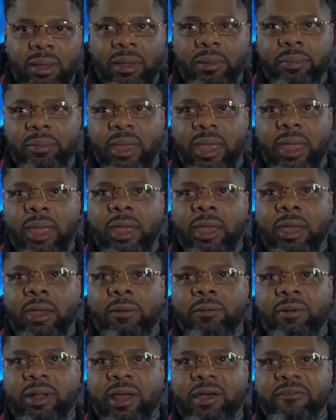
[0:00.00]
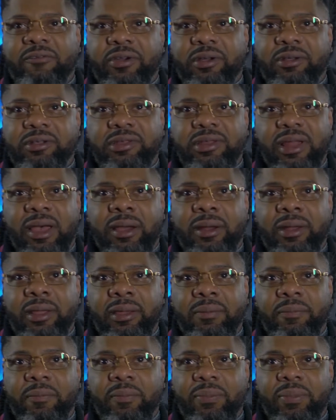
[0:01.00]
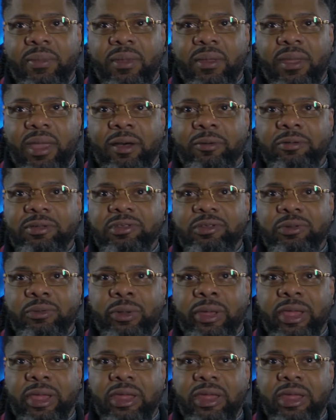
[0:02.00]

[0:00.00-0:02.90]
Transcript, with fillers: Man, when I first started, I was doing